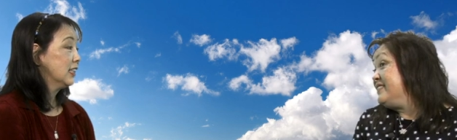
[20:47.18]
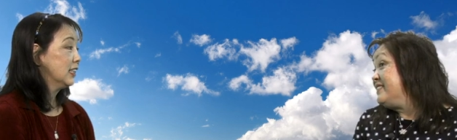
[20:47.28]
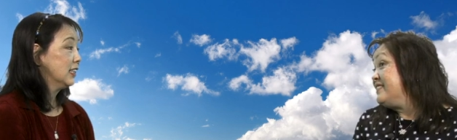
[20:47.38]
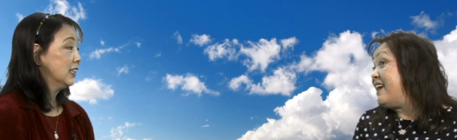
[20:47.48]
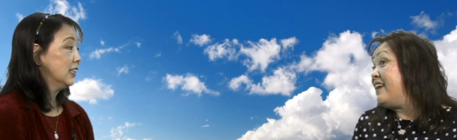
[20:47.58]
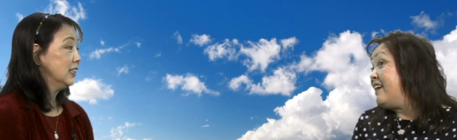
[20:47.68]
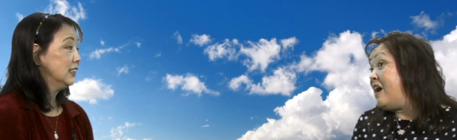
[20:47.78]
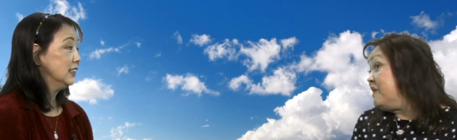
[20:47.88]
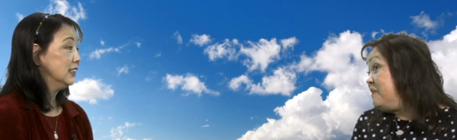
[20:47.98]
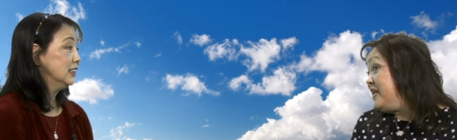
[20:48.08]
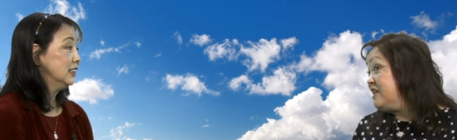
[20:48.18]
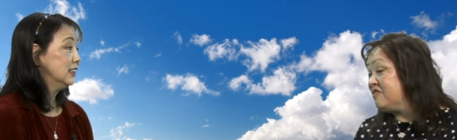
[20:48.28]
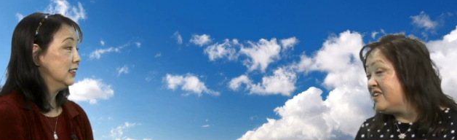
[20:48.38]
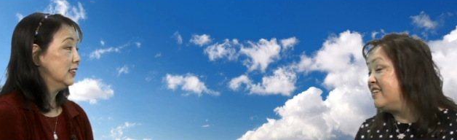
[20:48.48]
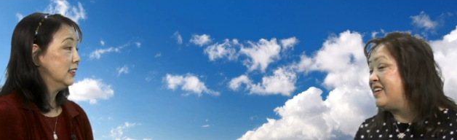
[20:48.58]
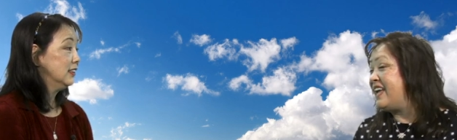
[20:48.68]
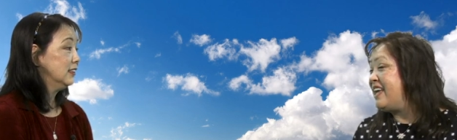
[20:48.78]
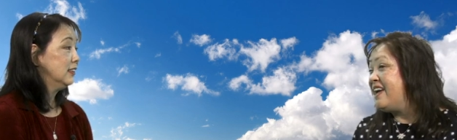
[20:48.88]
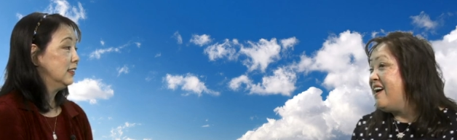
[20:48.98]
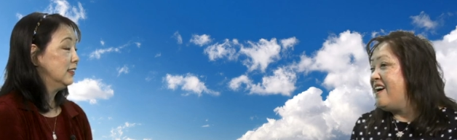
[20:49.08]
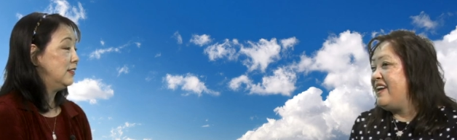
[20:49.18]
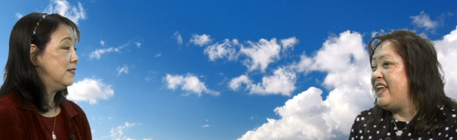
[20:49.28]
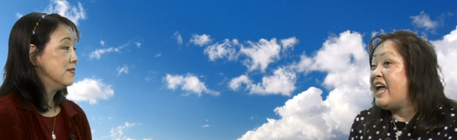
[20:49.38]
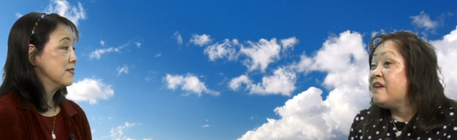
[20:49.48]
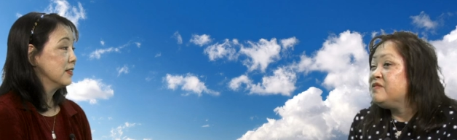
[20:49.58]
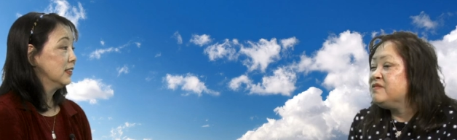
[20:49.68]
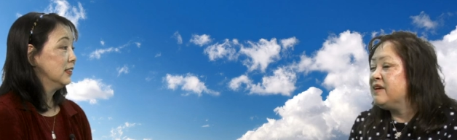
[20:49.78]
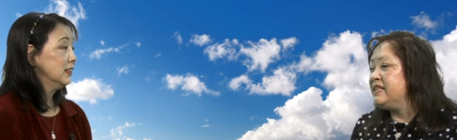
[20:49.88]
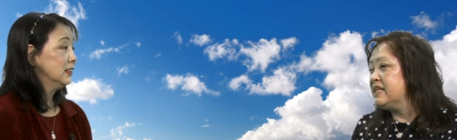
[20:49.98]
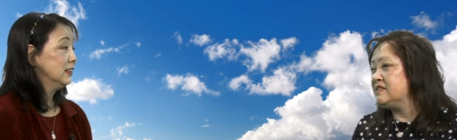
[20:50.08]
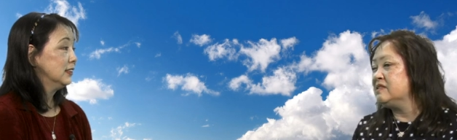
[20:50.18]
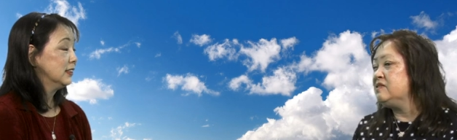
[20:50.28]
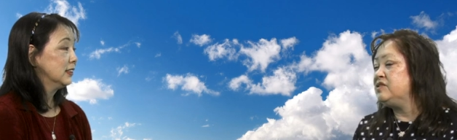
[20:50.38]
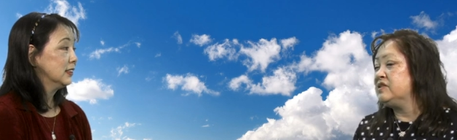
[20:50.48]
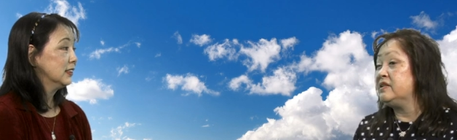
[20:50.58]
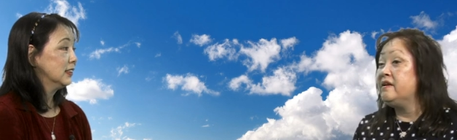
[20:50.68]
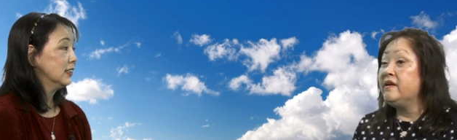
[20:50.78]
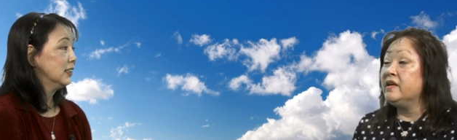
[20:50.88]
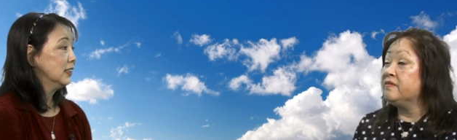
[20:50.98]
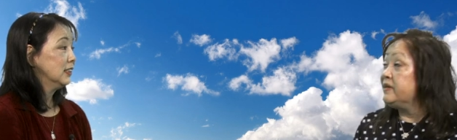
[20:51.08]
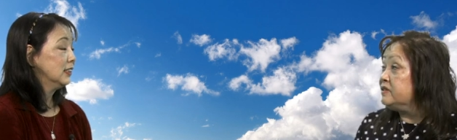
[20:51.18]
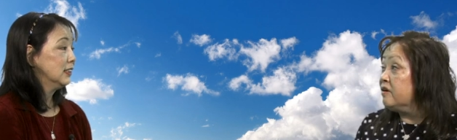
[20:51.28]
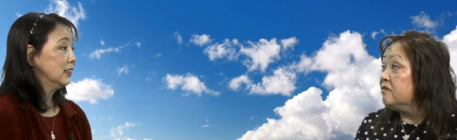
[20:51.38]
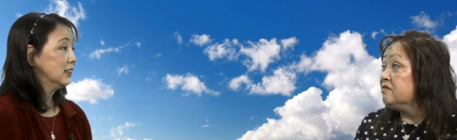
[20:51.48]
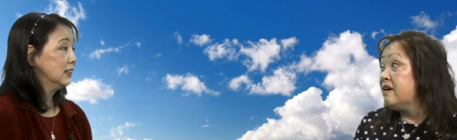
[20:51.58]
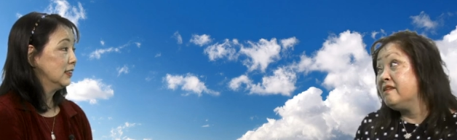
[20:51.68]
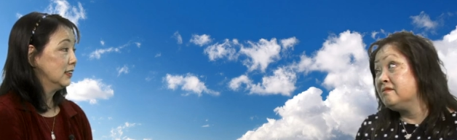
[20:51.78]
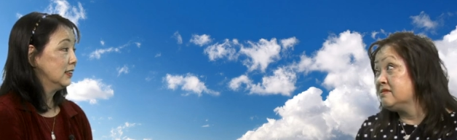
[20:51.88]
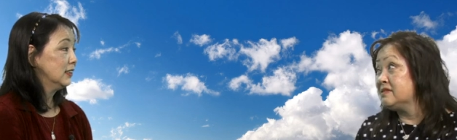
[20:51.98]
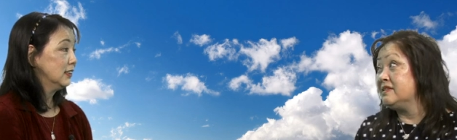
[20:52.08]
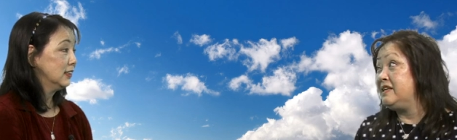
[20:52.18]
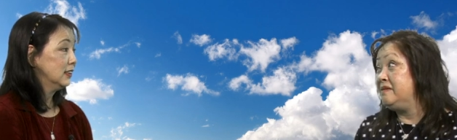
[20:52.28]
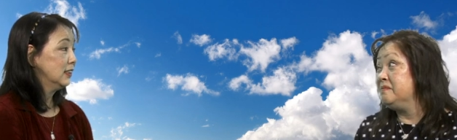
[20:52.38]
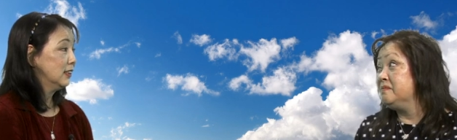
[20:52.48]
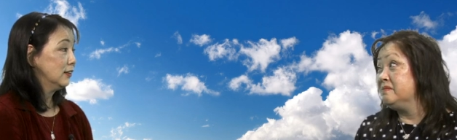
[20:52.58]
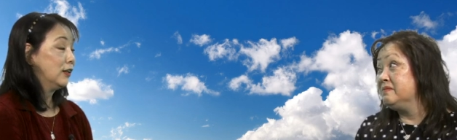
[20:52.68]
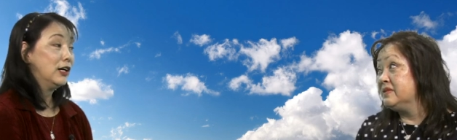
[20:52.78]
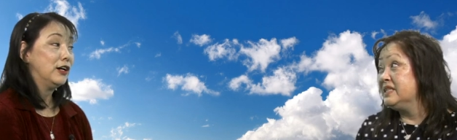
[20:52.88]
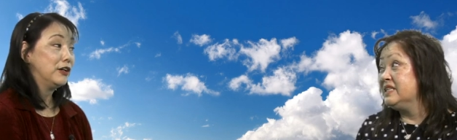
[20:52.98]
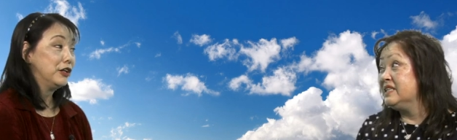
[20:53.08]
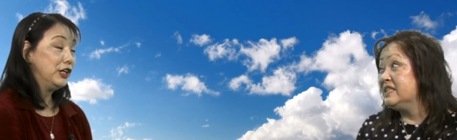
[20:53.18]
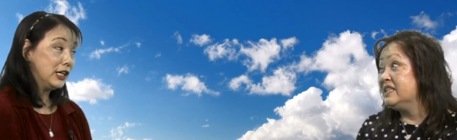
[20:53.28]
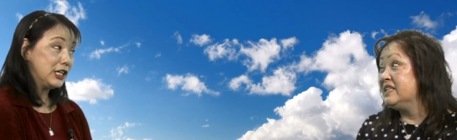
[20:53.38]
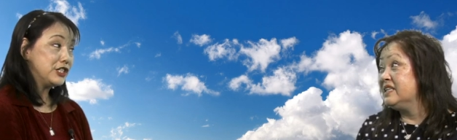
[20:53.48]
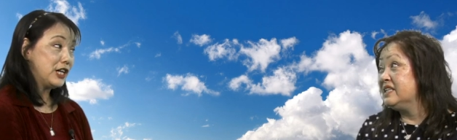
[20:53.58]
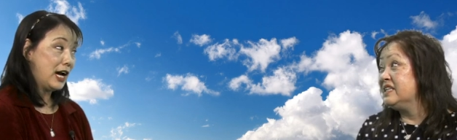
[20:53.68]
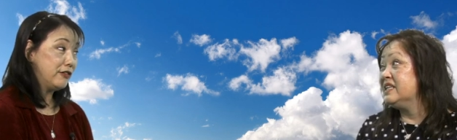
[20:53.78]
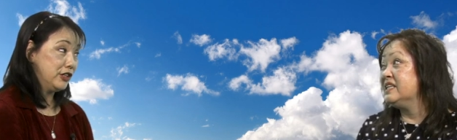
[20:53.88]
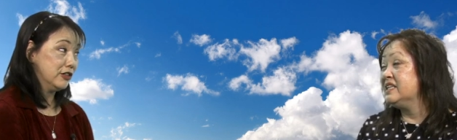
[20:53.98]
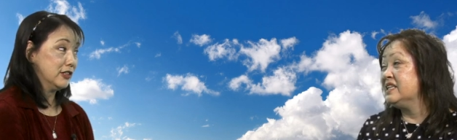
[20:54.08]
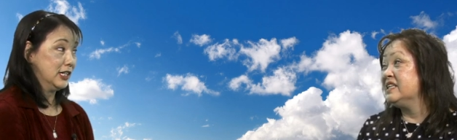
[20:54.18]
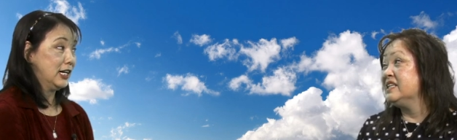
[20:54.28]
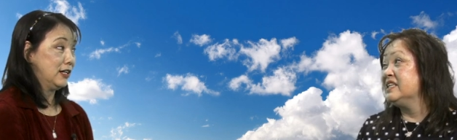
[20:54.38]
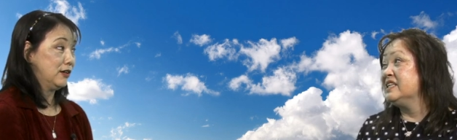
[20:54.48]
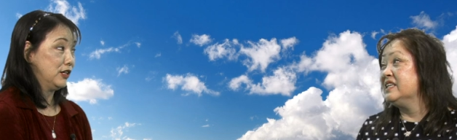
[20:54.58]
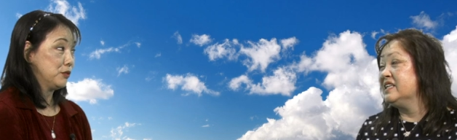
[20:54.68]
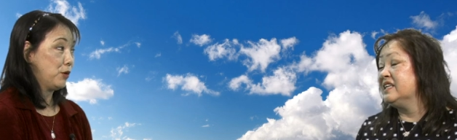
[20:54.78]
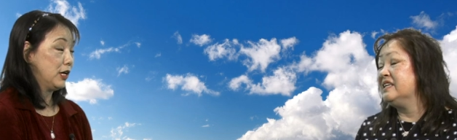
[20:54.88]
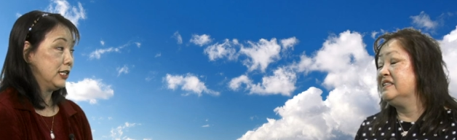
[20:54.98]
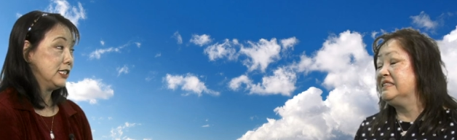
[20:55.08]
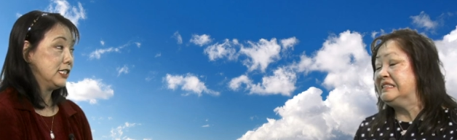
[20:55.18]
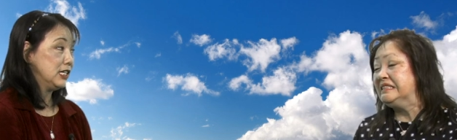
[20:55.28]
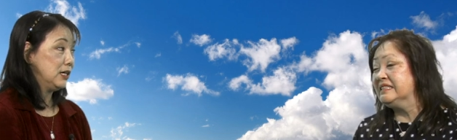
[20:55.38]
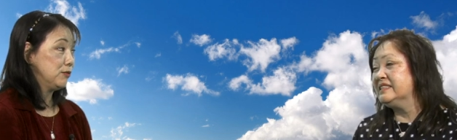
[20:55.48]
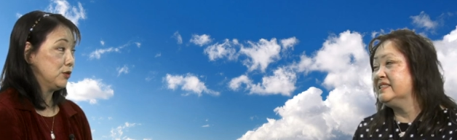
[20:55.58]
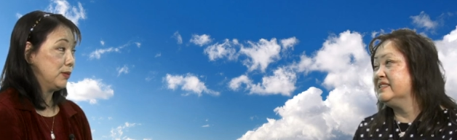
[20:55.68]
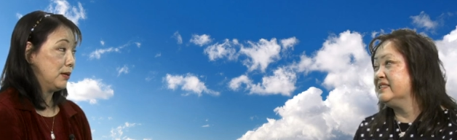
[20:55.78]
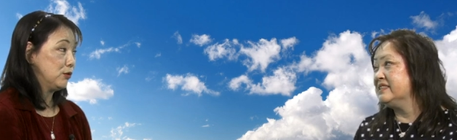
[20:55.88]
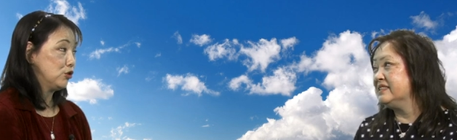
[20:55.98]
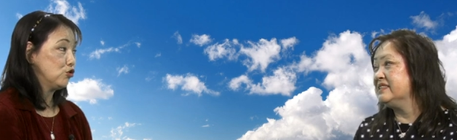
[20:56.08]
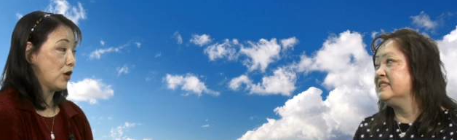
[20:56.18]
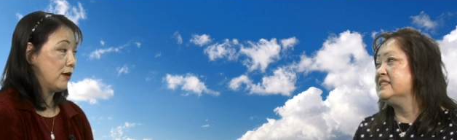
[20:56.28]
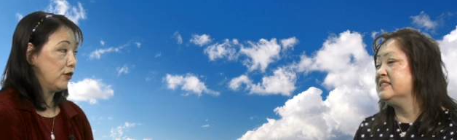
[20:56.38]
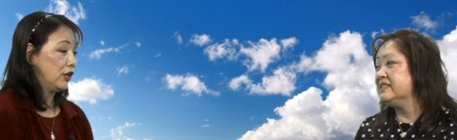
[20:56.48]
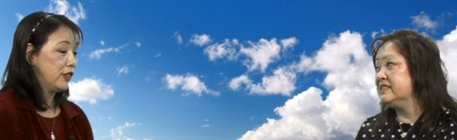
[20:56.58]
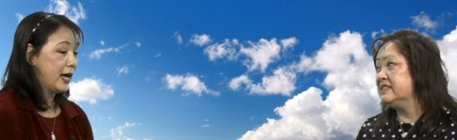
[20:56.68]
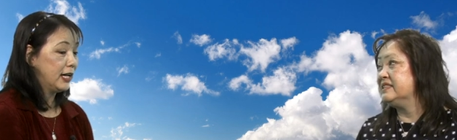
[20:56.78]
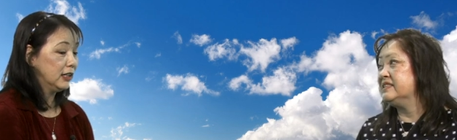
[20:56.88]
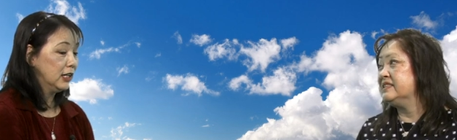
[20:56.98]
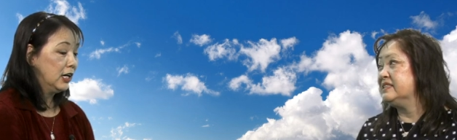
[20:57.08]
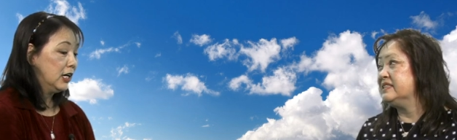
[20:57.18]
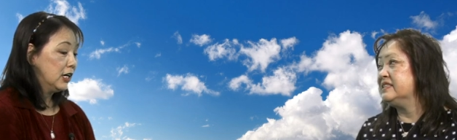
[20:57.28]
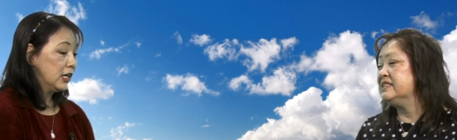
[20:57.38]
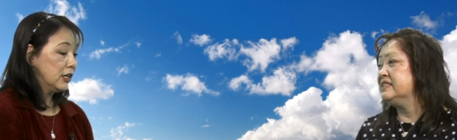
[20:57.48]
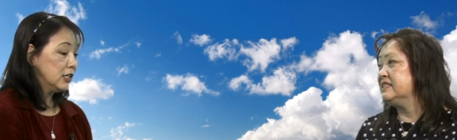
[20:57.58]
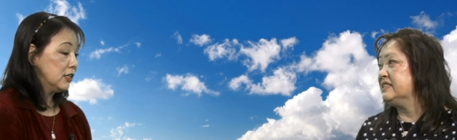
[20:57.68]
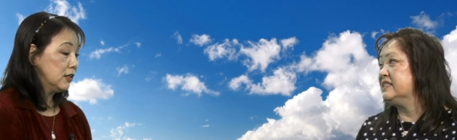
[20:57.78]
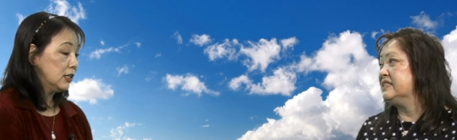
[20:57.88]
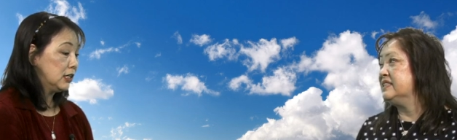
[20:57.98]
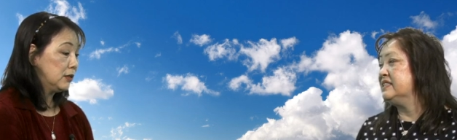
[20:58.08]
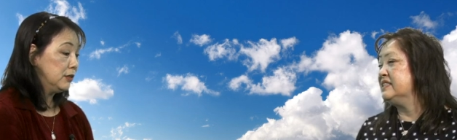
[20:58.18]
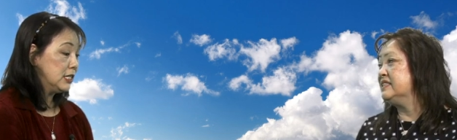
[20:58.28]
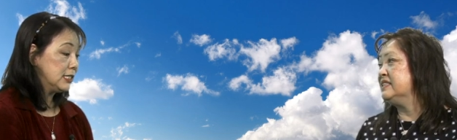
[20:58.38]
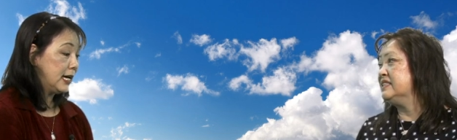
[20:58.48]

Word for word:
Speaker 1: just I got to make it work. I I have to find that solution. If I don't, I don't sleep.
Speaker 2: Oh, they're lucky to have you uh, as part of the team to be able to drive all of that. In uh, um, this